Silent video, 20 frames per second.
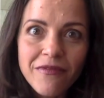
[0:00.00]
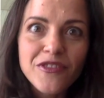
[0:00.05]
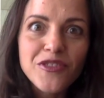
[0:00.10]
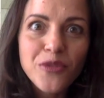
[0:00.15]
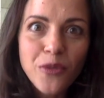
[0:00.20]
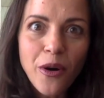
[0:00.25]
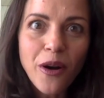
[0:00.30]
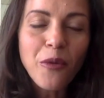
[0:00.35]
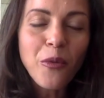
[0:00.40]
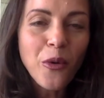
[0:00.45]

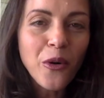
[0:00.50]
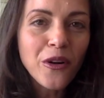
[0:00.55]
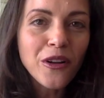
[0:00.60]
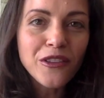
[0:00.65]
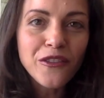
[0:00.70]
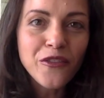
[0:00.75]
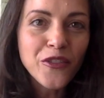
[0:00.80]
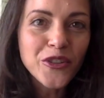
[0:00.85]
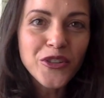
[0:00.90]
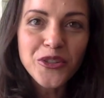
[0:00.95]
to our
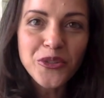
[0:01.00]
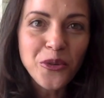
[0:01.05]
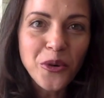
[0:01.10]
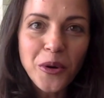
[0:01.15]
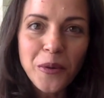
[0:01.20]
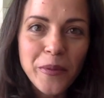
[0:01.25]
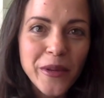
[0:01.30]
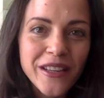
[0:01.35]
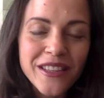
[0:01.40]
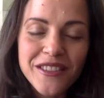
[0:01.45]
world for
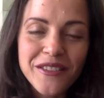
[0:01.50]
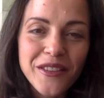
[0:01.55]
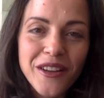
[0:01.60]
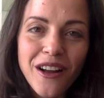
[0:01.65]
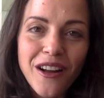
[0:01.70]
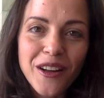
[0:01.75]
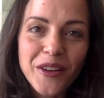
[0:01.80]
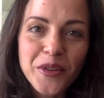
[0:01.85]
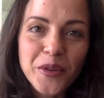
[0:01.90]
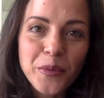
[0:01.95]
sure, because of the
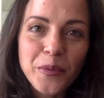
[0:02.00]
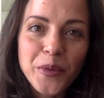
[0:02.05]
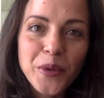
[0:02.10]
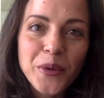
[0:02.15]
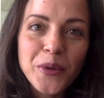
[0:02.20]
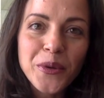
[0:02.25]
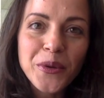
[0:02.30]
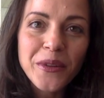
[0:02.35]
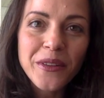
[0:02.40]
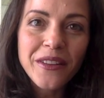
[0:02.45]

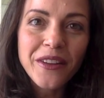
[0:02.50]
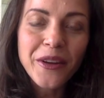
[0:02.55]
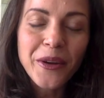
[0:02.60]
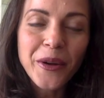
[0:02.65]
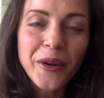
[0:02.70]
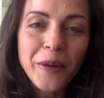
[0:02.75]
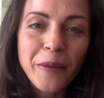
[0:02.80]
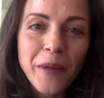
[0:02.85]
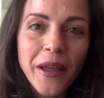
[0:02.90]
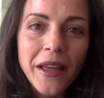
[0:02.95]
contribution that
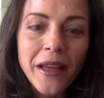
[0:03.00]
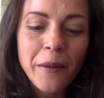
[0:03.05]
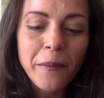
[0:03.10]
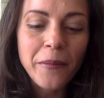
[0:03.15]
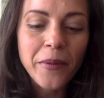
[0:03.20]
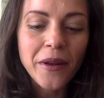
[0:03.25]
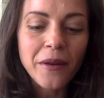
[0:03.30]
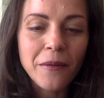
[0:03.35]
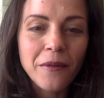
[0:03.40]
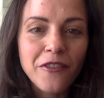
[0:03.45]
you're going to make.
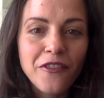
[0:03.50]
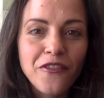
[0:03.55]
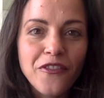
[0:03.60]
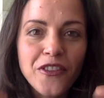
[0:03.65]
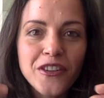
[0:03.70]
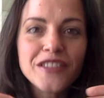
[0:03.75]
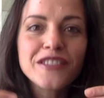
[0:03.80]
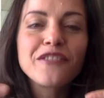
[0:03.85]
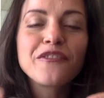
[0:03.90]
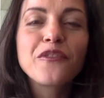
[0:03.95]
But
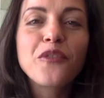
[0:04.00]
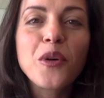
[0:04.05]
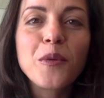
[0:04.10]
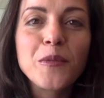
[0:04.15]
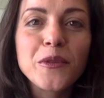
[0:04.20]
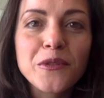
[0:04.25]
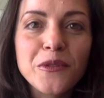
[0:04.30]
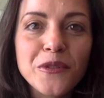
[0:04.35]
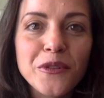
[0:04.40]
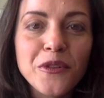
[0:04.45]
first and
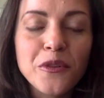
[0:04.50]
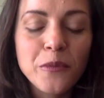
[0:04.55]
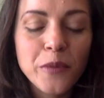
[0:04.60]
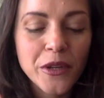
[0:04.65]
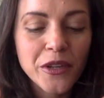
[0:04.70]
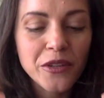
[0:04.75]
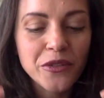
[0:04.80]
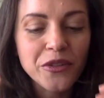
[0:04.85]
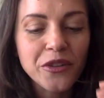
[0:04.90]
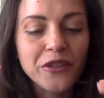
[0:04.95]
foremost to you,
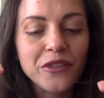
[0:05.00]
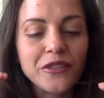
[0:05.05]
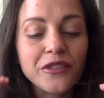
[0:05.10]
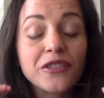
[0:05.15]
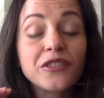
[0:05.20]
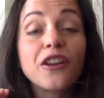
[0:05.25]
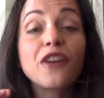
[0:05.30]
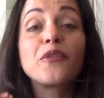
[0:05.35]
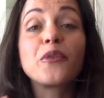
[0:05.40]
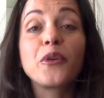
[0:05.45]
because you're going to
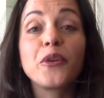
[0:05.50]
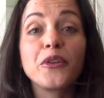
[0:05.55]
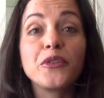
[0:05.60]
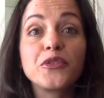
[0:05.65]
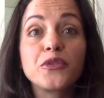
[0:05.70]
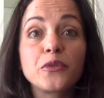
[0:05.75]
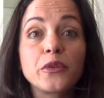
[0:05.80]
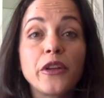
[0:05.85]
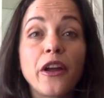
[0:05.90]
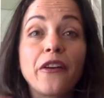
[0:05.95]
discover who you
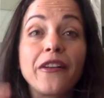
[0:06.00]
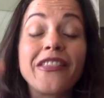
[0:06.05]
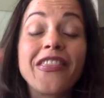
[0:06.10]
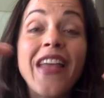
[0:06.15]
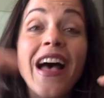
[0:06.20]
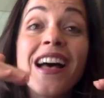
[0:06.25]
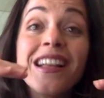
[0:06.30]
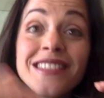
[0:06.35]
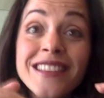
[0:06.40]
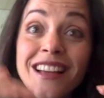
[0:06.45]
truly are. And
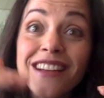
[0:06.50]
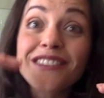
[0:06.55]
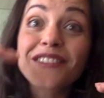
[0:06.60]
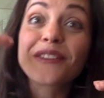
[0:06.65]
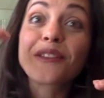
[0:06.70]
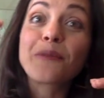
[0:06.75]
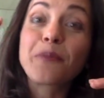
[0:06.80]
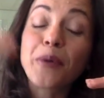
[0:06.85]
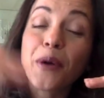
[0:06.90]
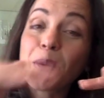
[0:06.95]
that's actually
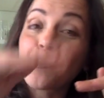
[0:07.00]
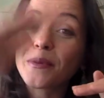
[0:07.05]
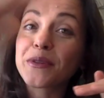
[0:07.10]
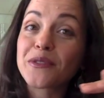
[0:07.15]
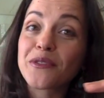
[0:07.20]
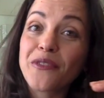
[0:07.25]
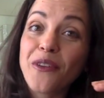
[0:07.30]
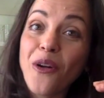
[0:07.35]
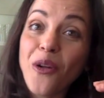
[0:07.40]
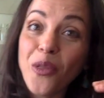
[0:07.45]
the purpose
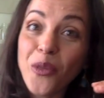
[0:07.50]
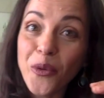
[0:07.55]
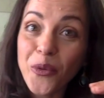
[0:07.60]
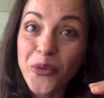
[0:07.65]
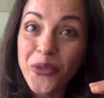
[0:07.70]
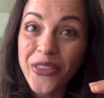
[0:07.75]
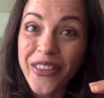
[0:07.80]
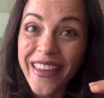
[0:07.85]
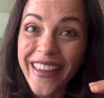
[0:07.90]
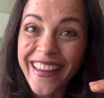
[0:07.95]
of all
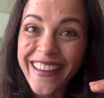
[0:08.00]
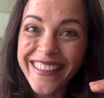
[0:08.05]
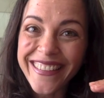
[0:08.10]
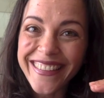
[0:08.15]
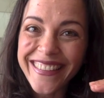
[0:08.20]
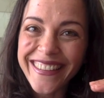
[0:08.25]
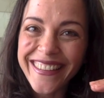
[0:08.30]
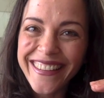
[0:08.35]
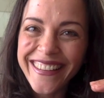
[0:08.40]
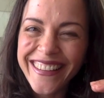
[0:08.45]
those
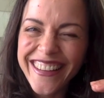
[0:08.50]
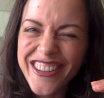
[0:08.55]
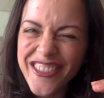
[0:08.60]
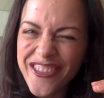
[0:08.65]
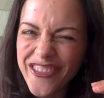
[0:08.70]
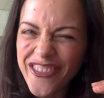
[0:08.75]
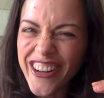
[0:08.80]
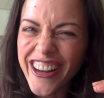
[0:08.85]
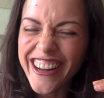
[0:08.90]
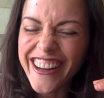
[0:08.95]
things.
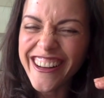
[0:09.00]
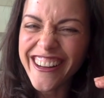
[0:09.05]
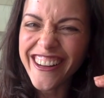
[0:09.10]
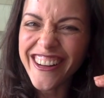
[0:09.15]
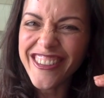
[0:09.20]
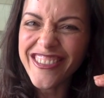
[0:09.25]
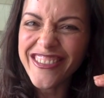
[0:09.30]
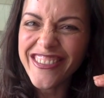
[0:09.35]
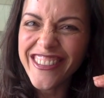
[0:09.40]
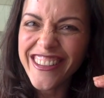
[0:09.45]
Funny
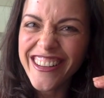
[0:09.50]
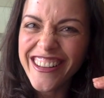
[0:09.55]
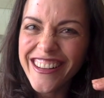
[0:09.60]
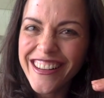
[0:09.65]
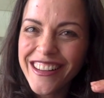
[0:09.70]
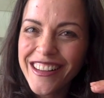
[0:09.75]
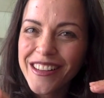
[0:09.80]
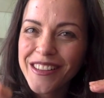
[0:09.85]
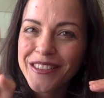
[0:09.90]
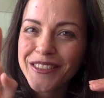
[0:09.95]
enough,
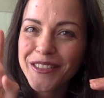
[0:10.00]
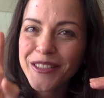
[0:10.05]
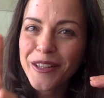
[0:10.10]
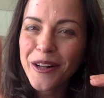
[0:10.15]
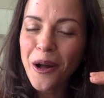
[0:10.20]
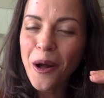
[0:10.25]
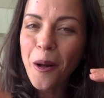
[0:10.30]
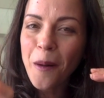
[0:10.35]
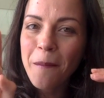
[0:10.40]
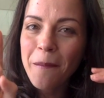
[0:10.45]
to
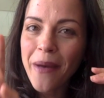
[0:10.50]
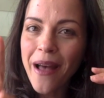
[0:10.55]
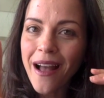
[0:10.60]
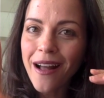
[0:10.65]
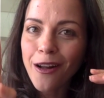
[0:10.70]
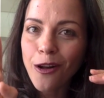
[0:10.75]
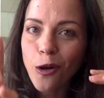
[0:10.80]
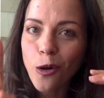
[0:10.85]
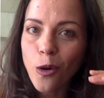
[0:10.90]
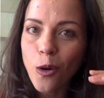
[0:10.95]
come
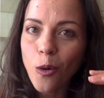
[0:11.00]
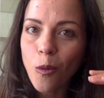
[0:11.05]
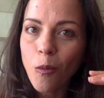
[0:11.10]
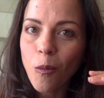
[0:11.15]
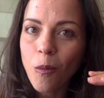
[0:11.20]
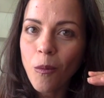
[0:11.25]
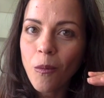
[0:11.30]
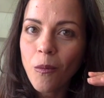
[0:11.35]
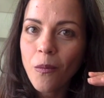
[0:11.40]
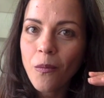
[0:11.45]
back home
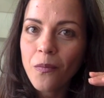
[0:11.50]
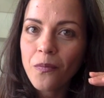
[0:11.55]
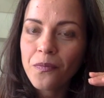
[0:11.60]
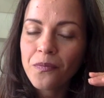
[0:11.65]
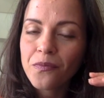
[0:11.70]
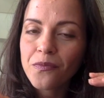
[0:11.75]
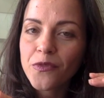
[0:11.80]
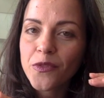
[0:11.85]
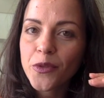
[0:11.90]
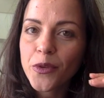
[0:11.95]

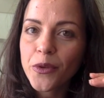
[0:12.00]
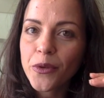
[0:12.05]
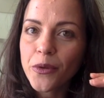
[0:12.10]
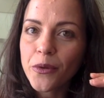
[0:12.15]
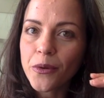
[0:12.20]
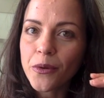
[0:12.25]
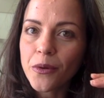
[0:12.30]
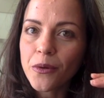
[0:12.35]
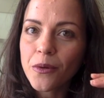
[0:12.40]
to you.